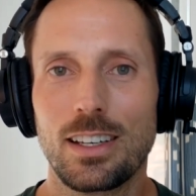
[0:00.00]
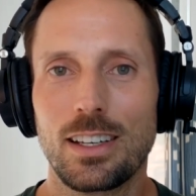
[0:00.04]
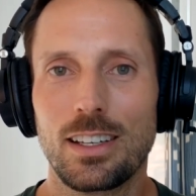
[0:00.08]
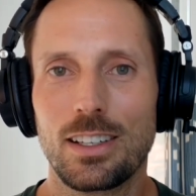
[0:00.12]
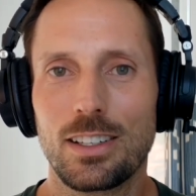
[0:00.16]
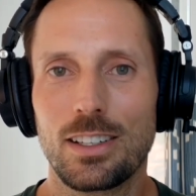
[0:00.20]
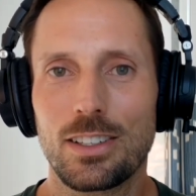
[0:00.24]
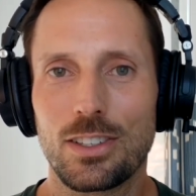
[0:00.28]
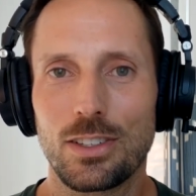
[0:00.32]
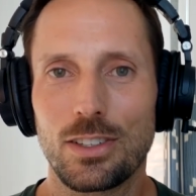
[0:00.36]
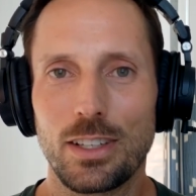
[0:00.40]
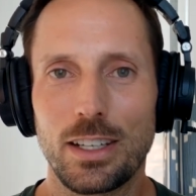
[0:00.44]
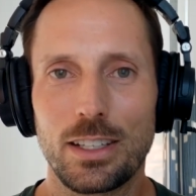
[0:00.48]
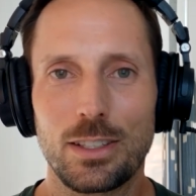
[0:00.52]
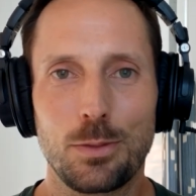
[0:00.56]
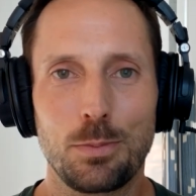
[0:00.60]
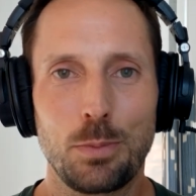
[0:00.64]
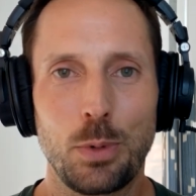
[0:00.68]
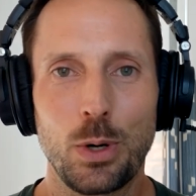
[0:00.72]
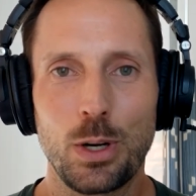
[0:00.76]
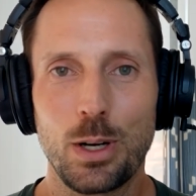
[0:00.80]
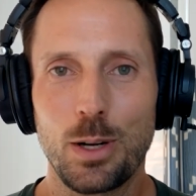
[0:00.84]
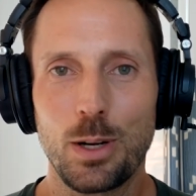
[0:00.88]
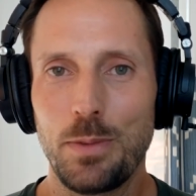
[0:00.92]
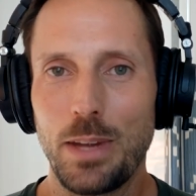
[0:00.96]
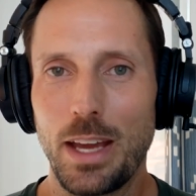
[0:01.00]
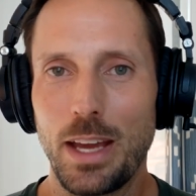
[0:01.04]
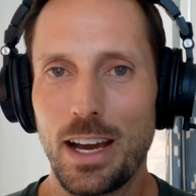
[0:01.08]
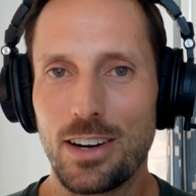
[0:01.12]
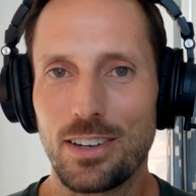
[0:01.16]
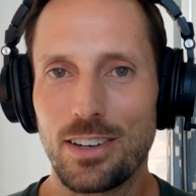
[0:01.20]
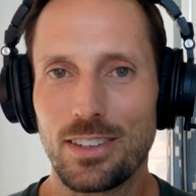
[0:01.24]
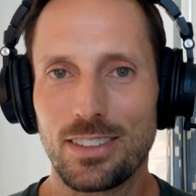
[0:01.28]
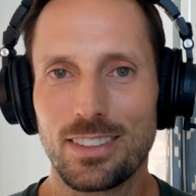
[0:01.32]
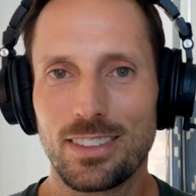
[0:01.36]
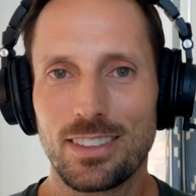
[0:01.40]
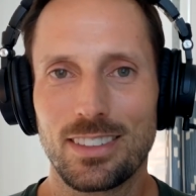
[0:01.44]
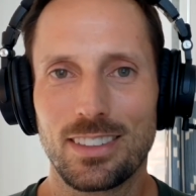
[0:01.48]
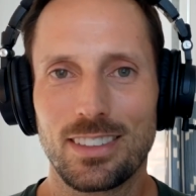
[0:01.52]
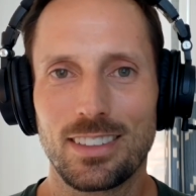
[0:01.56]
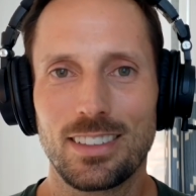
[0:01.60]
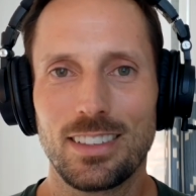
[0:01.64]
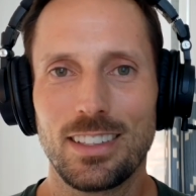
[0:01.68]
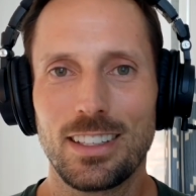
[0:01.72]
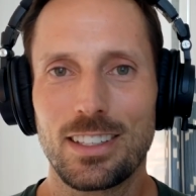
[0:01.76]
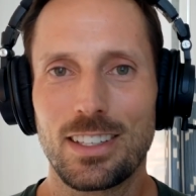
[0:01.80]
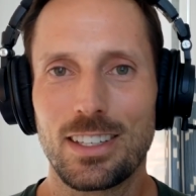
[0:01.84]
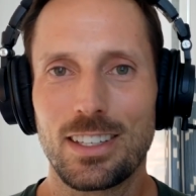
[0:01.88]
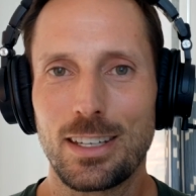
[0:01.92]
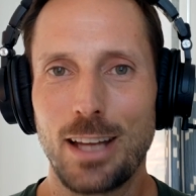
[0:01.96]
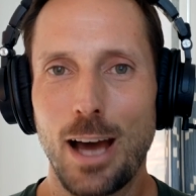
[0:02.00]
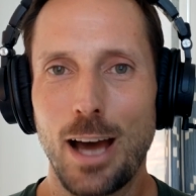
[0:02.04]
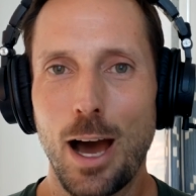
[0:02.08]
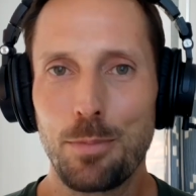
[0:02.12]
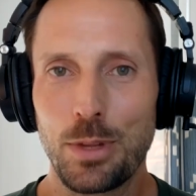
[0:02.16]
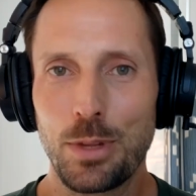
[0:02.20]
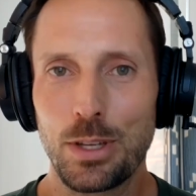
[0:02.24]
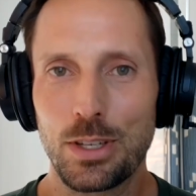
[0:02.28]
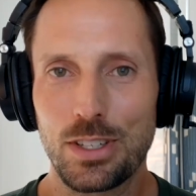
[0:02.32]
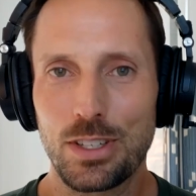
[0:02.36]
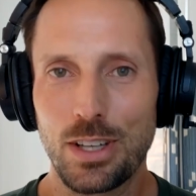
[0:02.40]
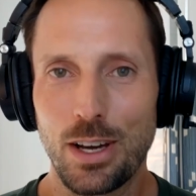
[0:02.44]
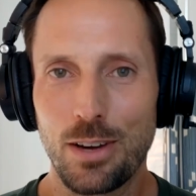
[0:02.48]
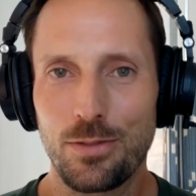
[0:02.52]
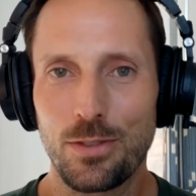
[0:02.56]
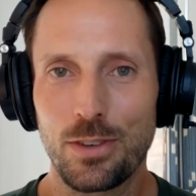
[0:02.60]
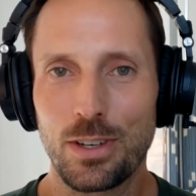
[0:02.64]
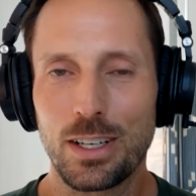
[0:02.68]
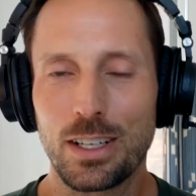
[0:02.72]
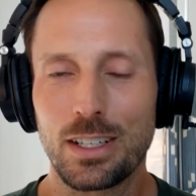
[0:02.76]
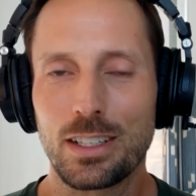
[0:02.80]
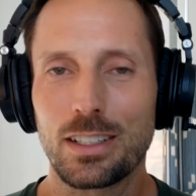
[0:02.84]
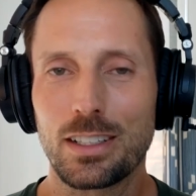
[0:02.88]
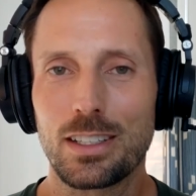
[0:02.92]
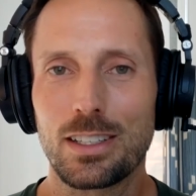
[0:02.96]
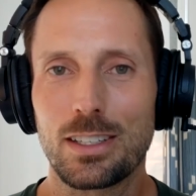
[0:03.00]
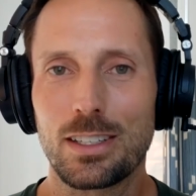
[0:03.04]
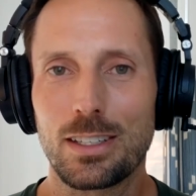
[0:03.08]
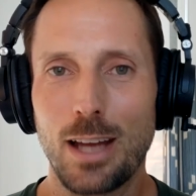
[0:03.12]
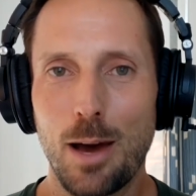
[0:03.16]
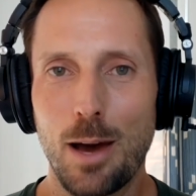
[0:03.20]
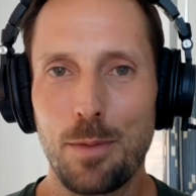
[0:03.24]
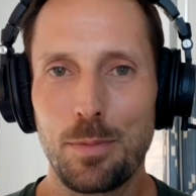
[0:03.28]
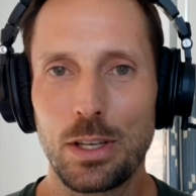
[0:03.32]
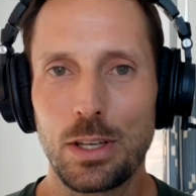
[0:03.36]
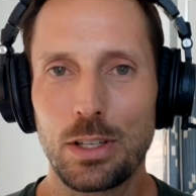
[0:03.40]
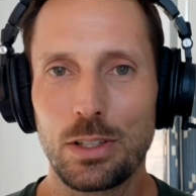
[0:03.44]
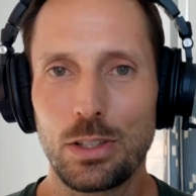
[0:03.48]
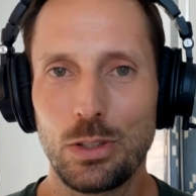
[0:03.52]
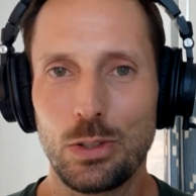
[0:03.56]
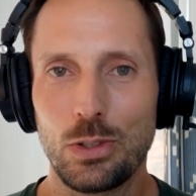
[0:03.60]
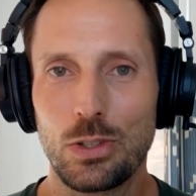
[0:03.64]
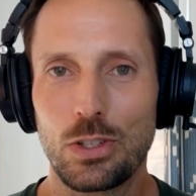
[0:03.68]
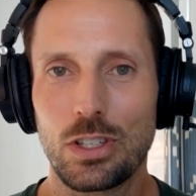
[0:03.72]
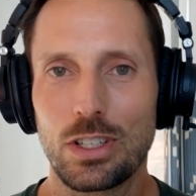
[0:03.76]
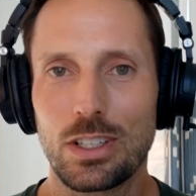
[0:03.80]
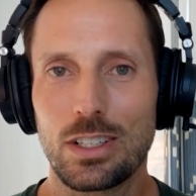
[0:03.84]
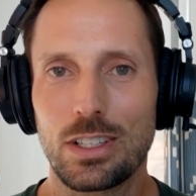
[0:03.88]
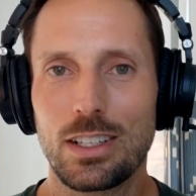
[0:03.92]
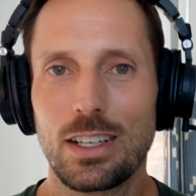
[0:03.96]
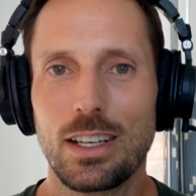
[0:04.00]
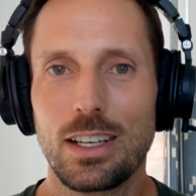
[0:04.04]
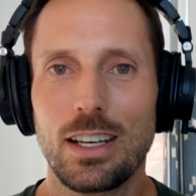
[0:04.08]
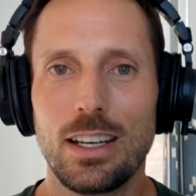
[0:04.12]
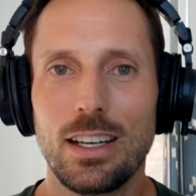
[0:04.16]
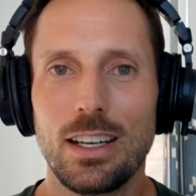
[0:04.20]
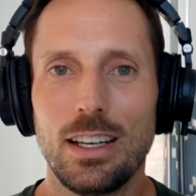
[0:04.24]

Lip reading: So let's put them down. Let's stop the suffering. Let's stop the illusion.